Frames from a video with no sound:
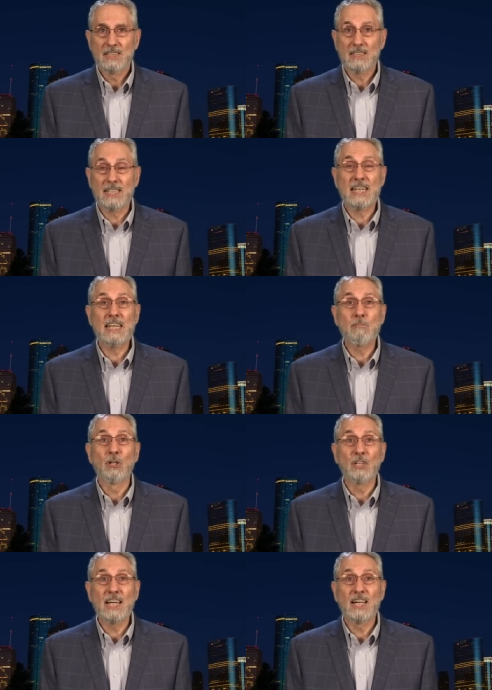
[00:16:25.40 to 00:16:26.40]
to keep
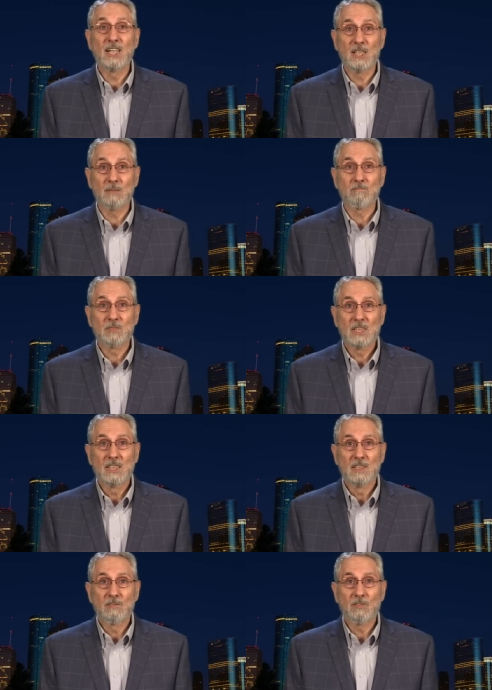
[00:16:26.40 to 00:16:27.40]
looking up,
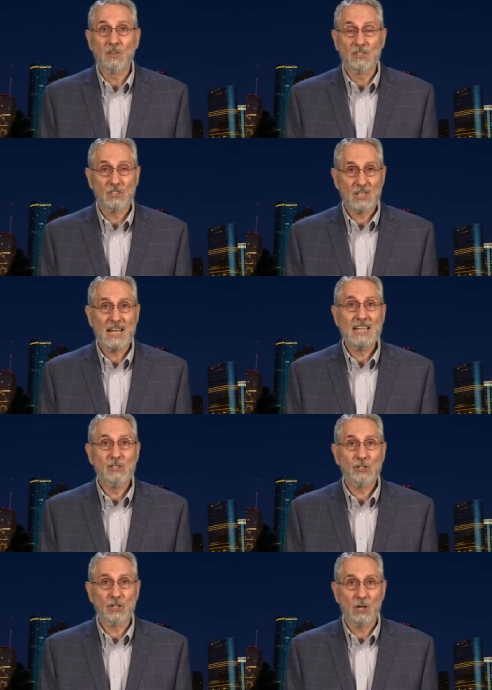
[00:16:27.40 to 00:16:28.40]
for the
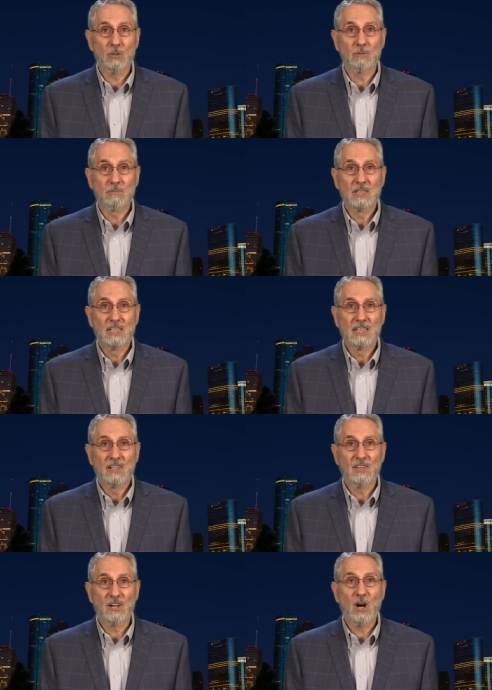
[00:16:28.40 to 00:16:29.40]
signs show
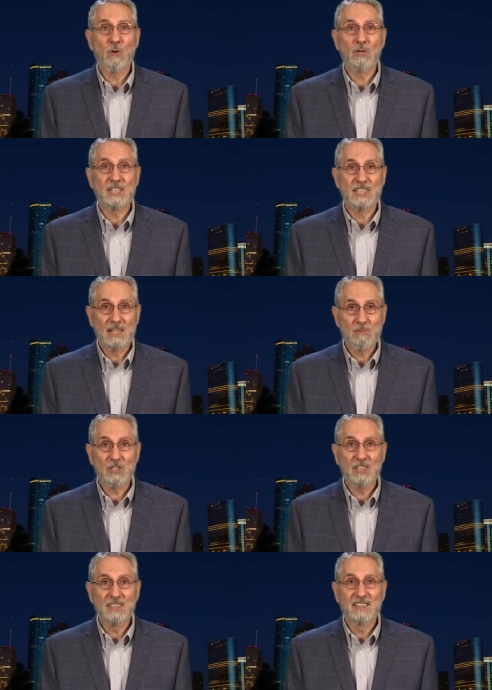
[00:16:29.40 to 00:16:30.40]
that our
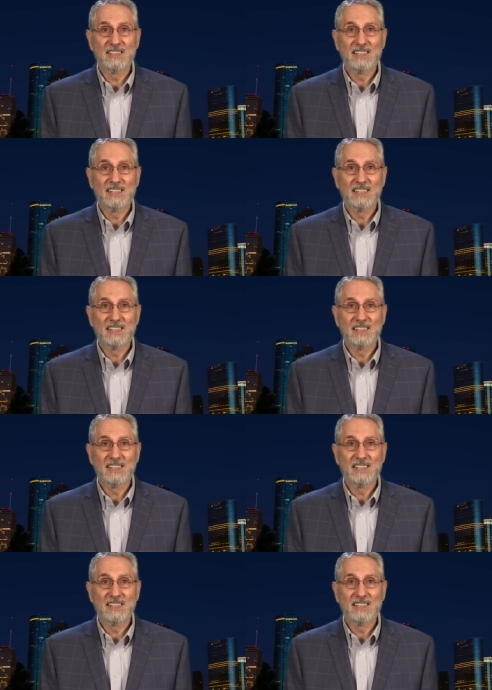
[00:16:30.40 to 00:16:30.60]
redemption